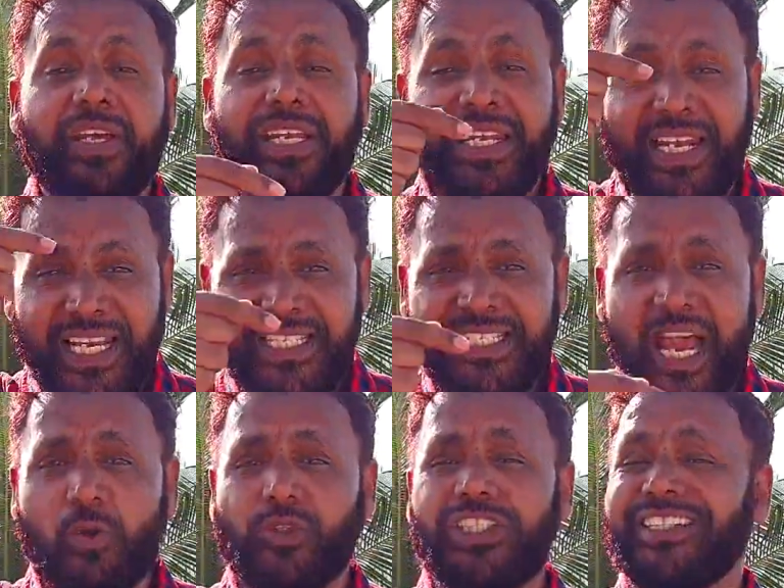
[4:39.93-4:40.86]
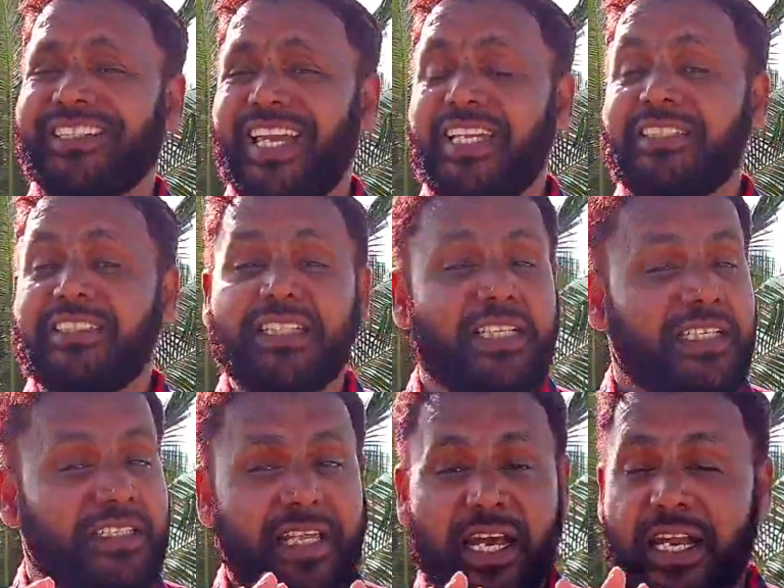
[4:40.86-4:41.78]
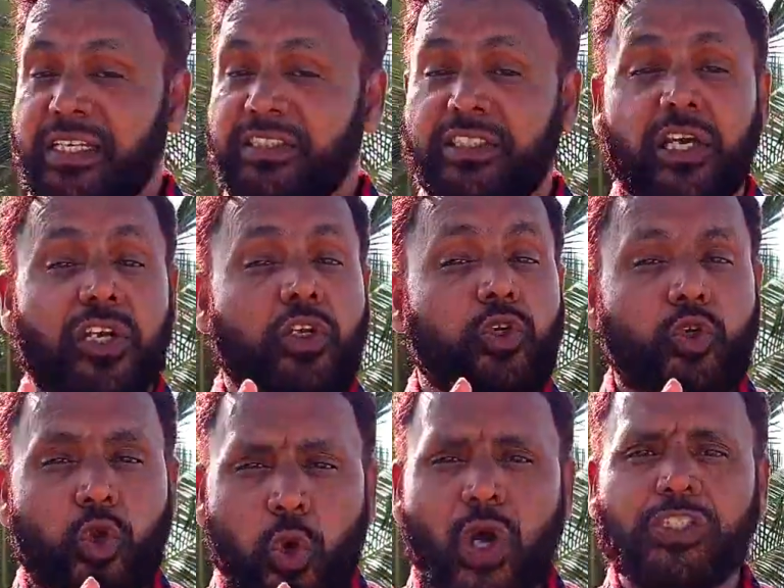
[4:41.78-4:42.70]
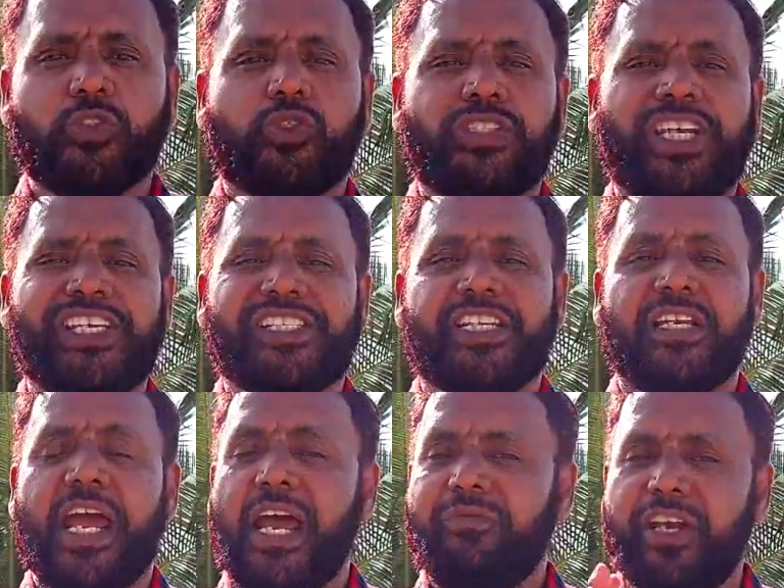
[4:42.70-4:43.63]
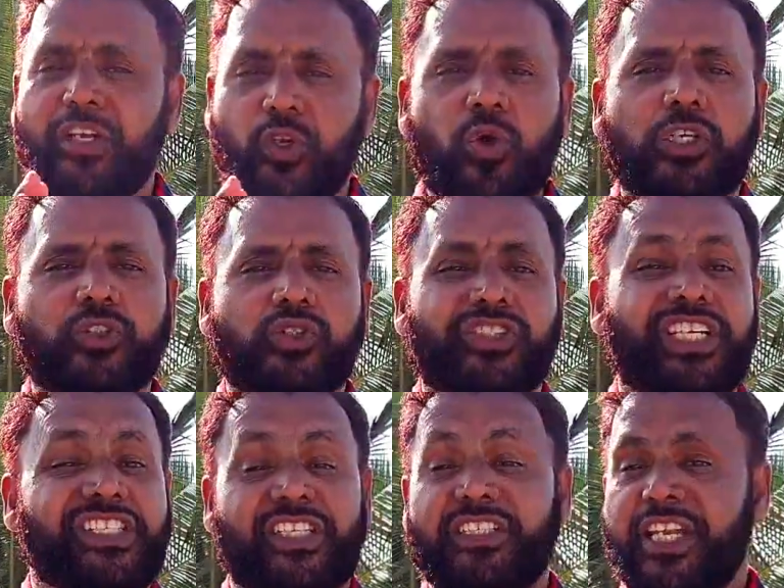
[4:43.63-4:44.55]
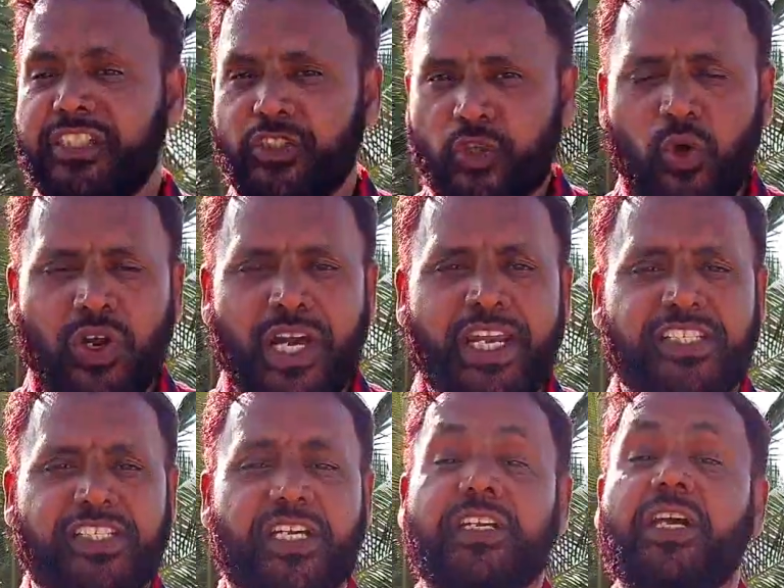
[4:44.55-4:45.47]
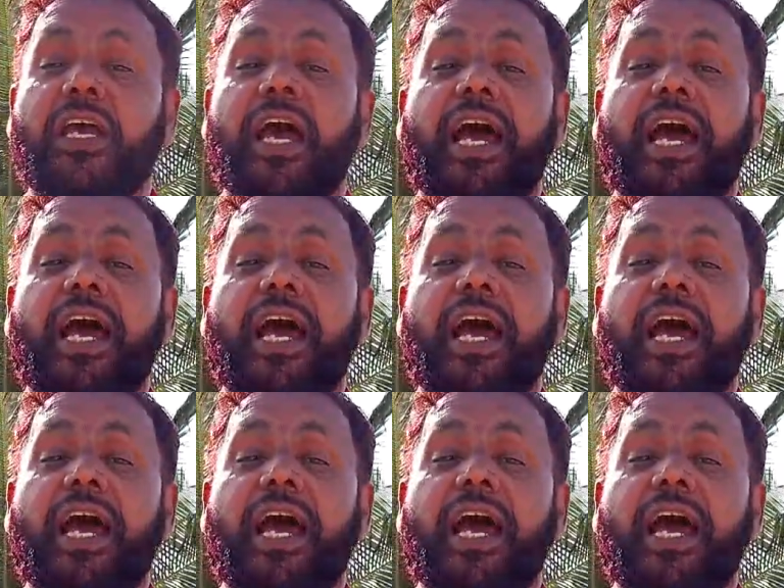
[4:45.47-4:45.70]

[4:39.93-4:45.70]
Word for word: list out the things, there is no association, and when no association, there is no connection,